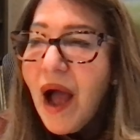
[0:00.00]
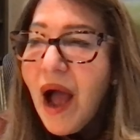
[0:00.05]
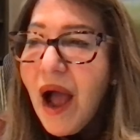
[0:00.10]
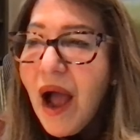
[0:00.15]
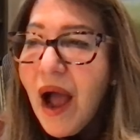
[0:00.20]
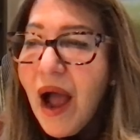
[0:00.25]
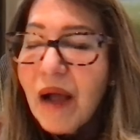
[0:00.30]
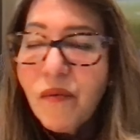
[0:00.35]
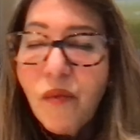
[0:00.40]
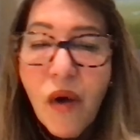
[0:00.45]

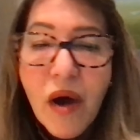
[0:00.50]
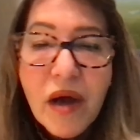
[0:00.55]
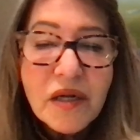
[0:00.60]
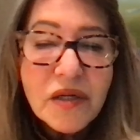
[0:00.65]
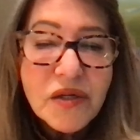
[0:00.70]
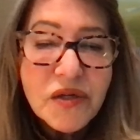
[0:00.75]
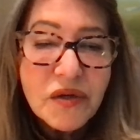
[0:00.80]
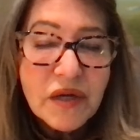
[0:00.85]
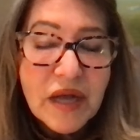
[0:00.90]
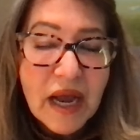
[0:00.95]
I
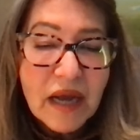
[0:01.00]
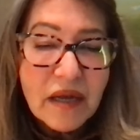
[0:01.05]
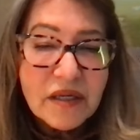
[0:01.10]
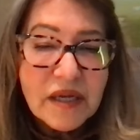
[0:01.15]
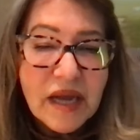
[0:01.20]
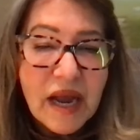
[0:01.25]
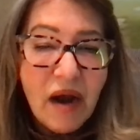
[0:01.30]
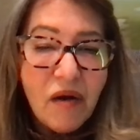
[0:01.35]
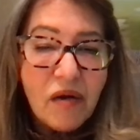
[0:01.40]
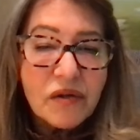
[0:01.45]
wanted to,
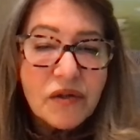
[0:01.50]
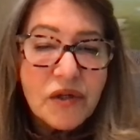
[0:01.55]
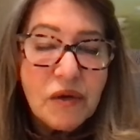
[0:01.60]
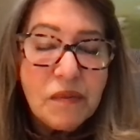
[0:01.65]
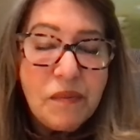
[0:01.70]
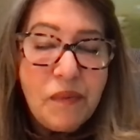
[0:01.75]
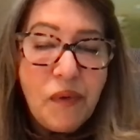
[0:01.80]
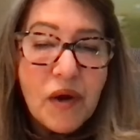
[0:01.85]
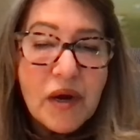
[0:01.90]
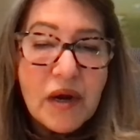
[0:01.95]
Caryl, to your
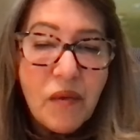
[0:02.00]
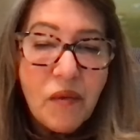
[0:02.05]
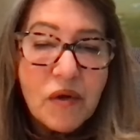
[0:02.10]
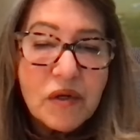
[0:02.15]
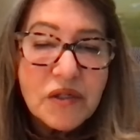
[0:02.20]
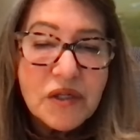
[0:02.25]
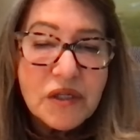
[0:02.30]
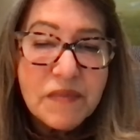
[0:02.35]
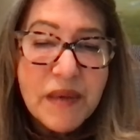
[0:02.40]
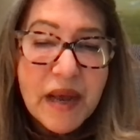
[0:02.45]
point, I want
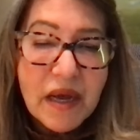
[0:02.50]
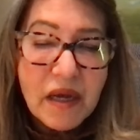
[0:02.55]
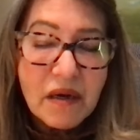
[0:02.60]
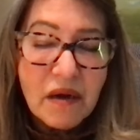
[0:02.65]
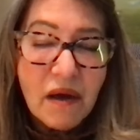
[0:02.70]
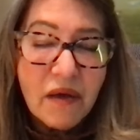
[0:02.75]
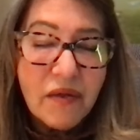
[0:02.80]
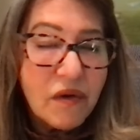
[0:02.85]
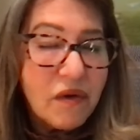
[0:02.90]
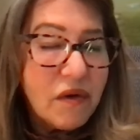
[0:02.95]
to just make
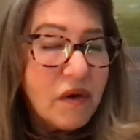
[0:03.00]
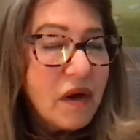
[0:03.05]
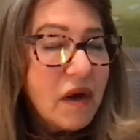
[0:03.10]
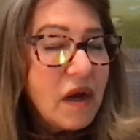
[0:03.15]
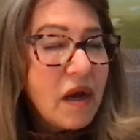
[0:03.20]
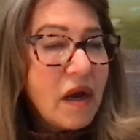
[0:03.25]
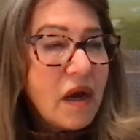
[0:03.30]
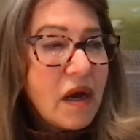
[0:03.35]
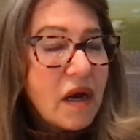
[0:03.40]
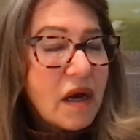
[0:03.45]
another
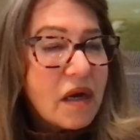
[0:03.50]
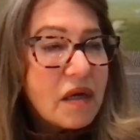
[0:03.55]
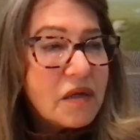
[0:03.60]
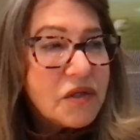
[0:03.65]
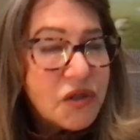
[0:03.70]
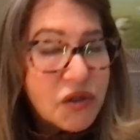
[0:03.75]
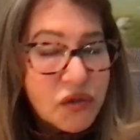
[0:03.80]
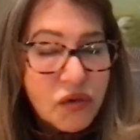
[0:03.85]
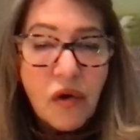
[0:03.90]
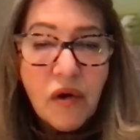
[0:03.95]

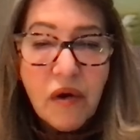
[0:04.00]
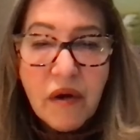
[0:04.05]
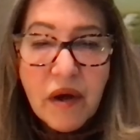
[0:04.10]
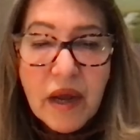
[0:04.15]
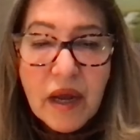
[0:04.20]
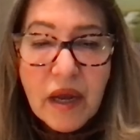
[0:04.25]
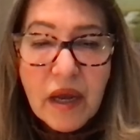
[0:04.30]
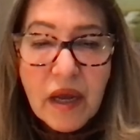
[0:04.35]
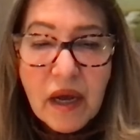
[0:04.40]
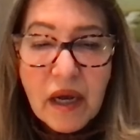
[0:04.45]

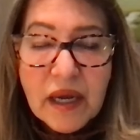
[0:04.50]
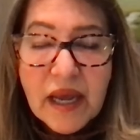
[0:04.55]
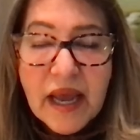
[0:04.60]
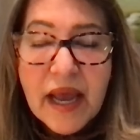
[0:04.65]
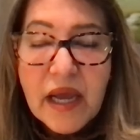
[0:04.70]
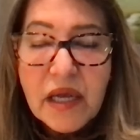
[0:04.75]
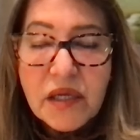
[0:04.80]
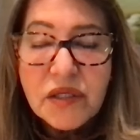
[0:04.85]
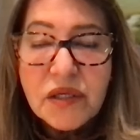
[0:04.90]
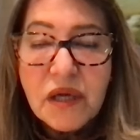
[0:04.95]
story, a
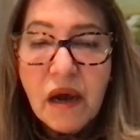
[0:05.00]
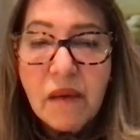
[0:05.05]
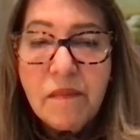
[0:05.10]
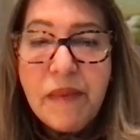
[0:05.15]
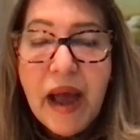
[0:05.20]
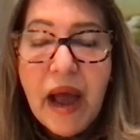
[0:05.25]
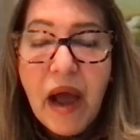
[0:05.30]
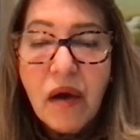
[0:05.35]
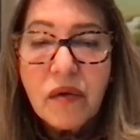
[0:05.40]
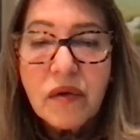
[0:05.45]
case
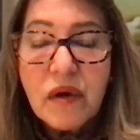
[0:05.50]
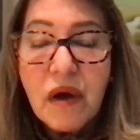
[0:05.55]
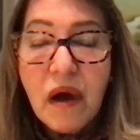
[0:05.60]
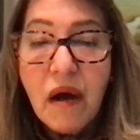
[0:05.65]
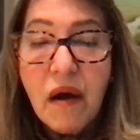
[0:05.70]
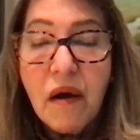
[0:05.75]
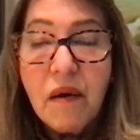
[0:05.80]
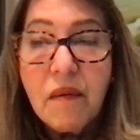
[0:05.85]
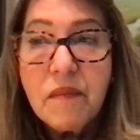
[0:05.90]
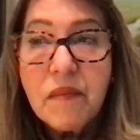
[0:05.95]
about
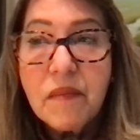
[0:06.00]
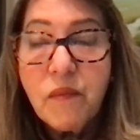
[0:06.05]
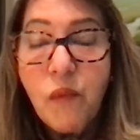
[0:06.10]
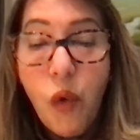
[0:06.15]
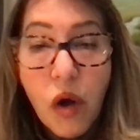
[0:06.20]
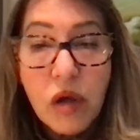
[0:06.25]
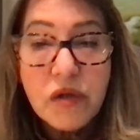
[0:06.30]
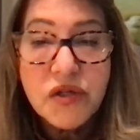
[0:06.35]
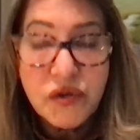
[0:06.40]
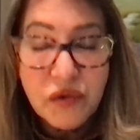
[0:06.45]

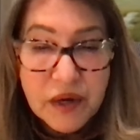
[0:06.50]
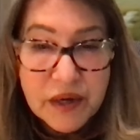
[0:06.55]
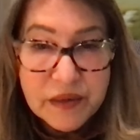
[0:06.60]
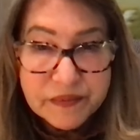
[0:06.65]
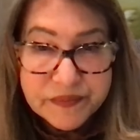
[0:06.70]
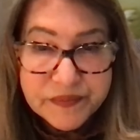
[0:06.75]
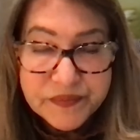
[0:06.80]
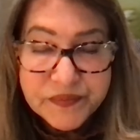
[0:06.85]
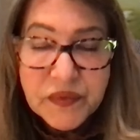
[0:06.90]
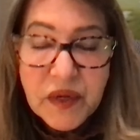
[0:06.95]
Wall Street
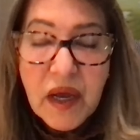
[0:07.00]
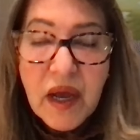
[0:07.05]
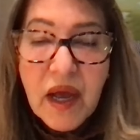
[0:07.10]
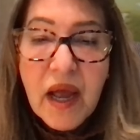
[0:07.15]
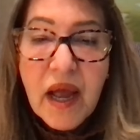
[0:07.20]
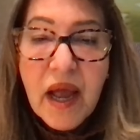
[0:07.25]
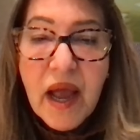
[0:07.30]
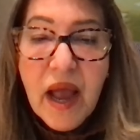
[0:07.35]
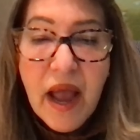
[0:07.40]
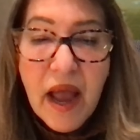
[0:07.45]

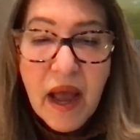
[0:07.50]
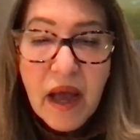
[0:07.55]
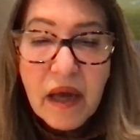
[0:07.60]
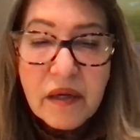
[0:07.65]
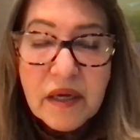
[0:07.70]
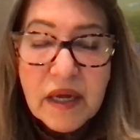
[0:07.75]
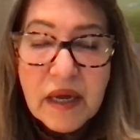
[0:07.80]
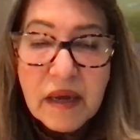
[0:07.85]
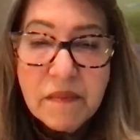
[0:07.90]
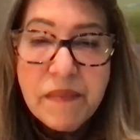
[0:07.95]
and
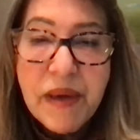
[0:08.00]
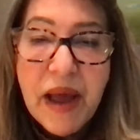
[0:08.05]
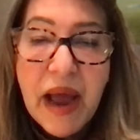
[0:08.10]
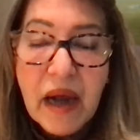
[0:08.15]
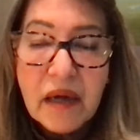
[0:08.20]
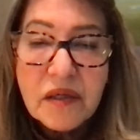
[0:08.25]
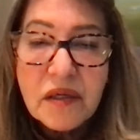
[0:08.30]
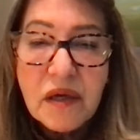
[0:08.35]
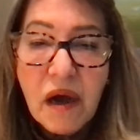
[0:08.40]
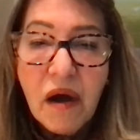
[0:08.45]

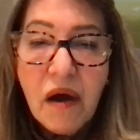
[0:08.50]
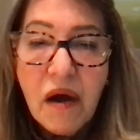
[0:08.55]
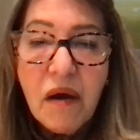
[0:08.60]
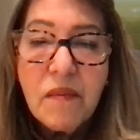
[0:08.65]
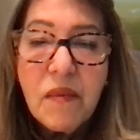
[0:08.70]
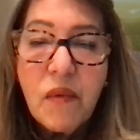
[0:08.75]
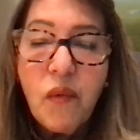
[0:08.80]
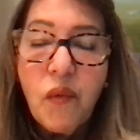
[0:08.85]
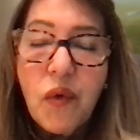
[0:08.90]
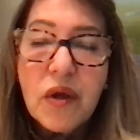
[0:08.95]
impact.
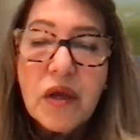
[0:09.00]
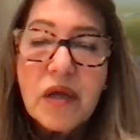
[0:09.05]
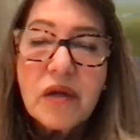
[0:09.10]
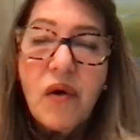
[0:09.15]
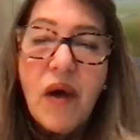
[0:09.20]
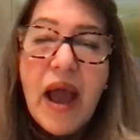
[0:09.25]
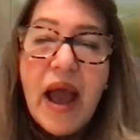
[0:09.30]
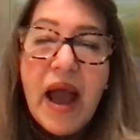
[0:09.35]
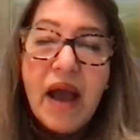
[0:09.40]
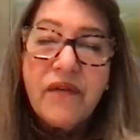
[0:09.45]

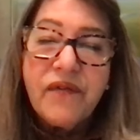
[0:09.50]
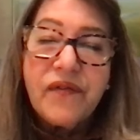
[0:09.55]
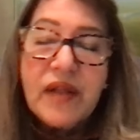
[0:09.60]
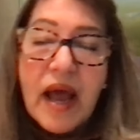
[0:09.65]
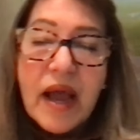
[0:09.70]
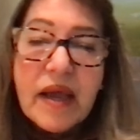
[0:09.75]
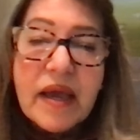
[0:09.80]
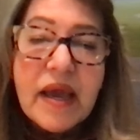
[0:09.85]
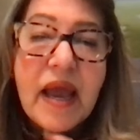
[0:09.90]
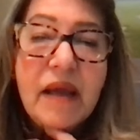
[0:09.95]

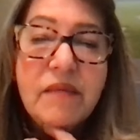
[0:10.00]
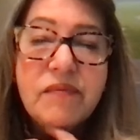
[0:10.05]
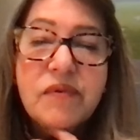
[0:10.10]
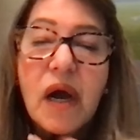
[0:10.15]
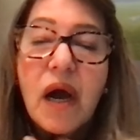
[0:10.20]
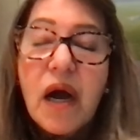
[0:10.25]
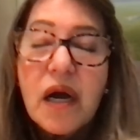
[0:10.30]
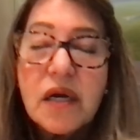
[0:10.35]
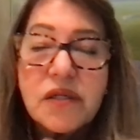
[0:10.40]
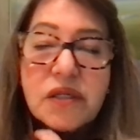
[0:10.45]
Aflac came to
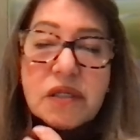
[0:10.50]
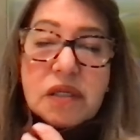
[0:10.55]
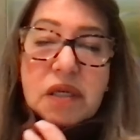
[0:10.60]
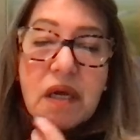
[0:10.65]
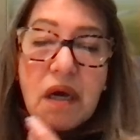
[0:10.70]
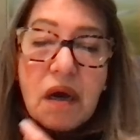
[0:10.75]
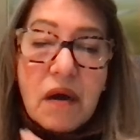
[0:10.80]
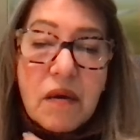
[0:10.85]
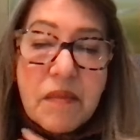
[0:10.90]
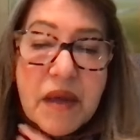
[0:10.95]
us
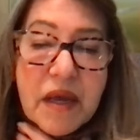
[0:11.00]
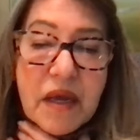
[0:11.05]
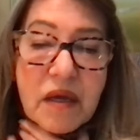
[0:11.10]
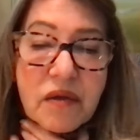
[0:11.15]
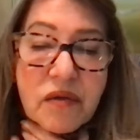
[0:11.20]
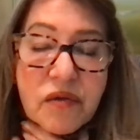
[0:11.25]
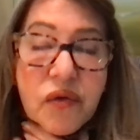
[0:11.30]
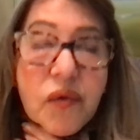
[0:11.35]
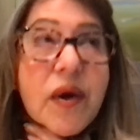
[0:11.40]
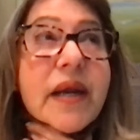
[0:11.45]

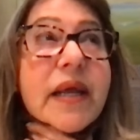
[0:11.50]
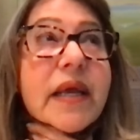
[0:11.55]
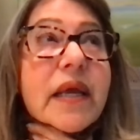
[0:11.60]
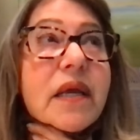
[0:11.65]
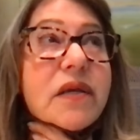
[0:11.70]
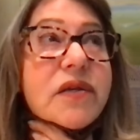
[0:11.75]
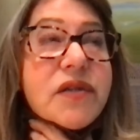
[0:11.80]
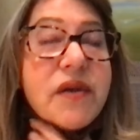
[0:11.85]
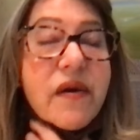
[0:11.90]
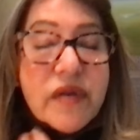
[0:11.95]
in
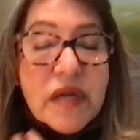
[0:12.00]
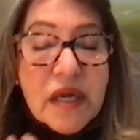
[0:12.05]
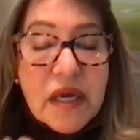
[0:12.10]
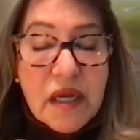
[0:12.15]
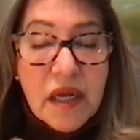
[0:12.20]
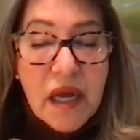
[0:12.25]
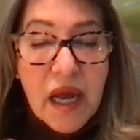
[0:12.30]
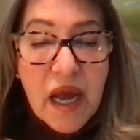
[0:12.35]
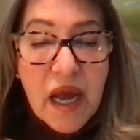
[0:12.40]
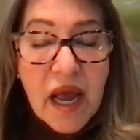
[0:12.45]
2017.
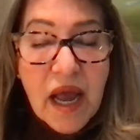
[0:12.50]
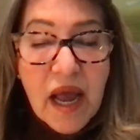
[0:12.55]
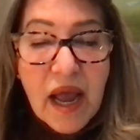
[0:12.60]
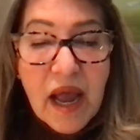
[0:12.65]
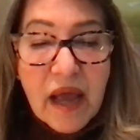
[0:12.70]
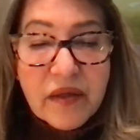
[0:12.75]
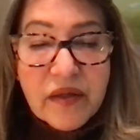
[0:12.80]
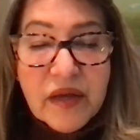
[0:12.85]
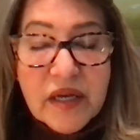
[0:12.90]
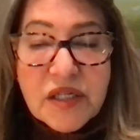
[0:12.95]

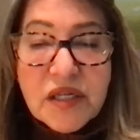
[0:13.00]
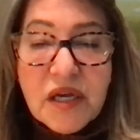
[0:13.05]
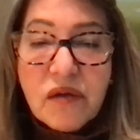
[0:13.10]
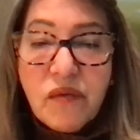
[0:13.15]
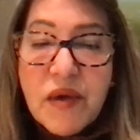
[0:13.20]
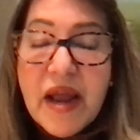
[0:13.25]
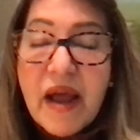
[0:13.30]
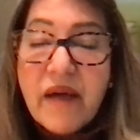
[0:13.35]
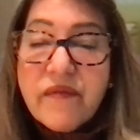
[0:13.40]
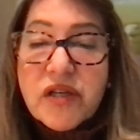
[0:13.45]
And they said,
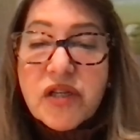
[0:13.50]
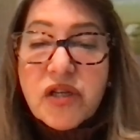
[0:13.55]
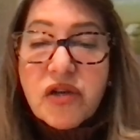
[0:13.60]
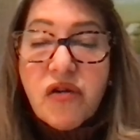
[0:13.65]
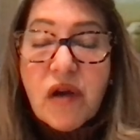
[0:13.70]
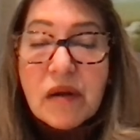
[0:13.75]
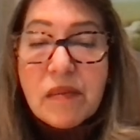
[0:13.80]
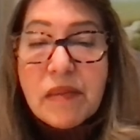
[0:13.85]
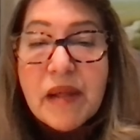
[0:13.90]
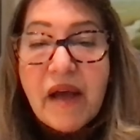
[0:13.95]
we have this
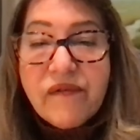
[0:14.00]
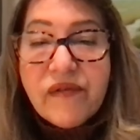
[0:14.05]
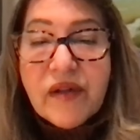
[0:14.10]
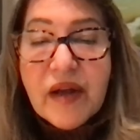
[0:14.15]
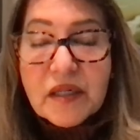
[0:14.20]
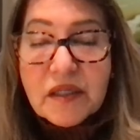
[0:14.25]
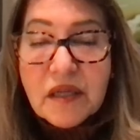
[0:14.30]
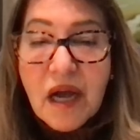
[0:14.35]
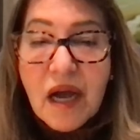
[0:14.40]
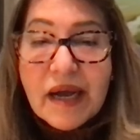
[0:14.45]
incredible
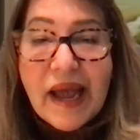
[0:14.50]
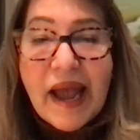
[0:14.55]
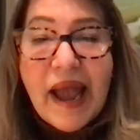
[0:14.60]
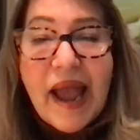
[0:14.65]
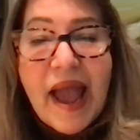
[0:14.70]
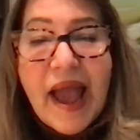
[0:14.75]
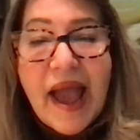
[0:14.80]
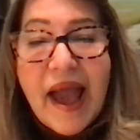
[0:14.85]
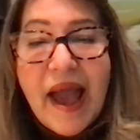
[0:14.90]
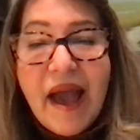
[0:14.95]
Aflac doc.
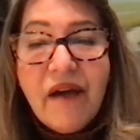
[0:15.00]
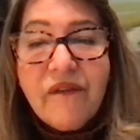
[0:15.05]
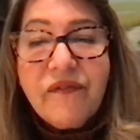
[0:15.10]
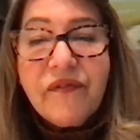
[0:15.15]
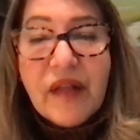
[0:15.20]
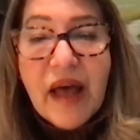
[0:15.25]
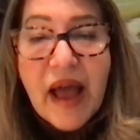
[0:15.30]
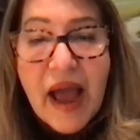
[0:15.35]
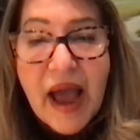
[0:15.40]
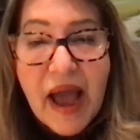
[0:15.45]

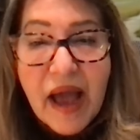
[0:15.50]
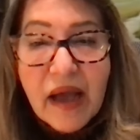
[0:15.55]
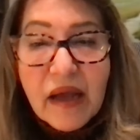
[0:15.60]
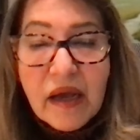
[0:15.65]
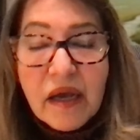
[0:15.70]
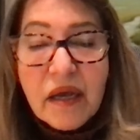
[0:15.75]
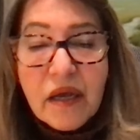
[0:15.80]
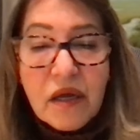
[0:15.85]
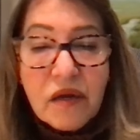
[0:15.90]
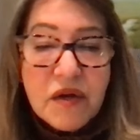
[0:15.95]
Aflac,
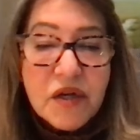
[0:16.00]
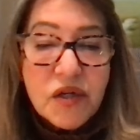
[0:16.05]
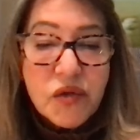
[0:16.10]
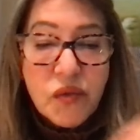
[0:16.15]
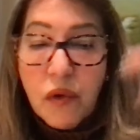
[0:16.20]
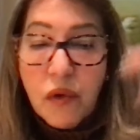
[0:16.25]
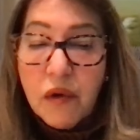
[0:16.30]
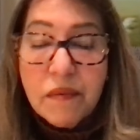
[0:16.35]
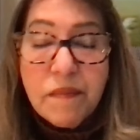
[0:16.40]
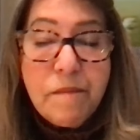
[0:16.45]
he's
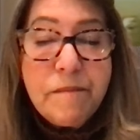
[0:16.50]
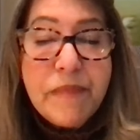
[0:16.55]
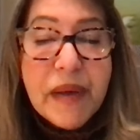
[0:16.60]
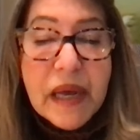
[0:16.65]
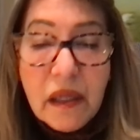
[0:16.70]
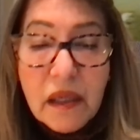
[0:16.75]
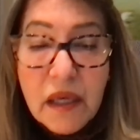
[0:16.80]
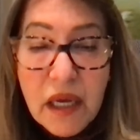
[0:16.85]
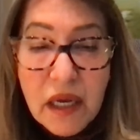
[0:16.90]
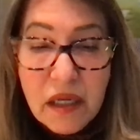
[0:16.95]
worth
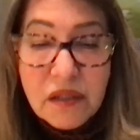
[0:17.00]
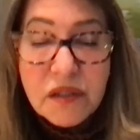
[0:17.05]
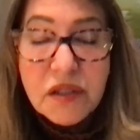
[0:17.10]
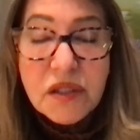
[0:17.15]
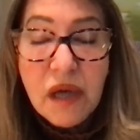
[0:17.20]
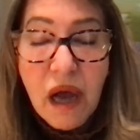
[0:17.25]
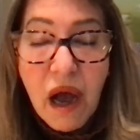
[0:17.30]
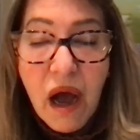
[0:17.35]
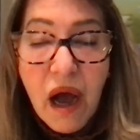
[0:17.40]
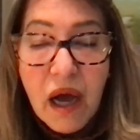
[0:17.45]
billions
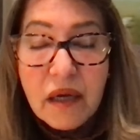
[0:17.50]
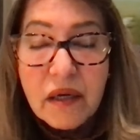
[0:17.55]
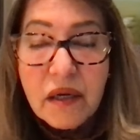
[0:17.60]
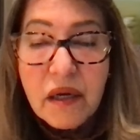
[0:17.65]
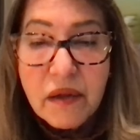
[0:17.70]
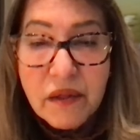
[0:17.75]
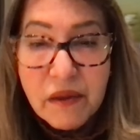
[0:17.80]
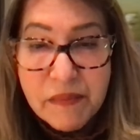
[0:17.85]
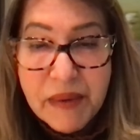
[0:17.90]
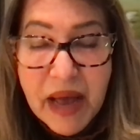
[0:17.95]
on
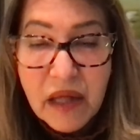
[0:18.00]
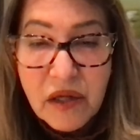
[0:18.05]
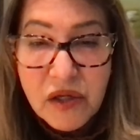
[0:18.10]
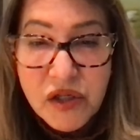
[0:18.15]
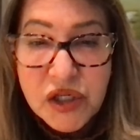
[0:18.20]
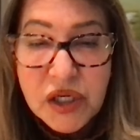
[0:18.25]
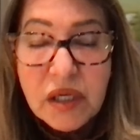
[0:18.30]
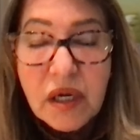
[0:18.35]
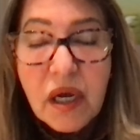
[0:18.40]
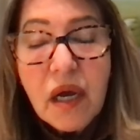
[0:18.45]
the balance
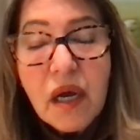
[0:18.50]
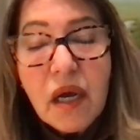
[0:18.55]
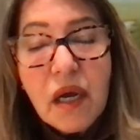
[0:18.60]
sheet.